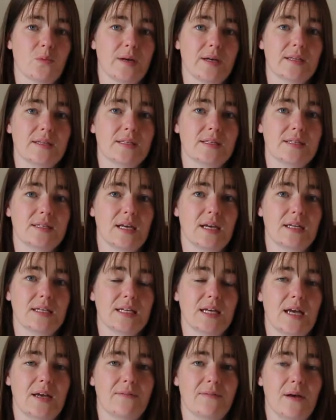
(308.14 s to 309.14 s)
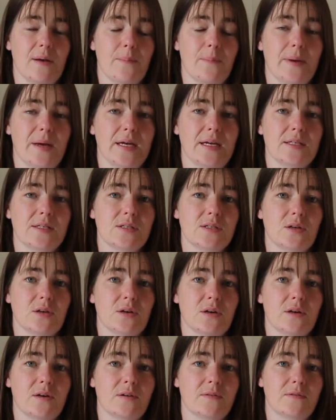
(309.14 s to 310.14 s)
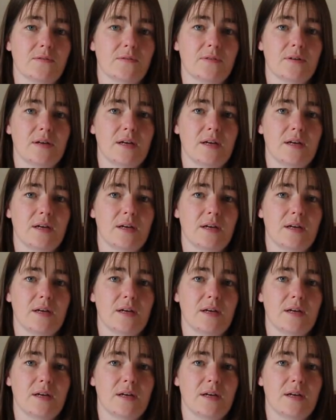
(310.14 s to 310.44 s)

ones that have a base of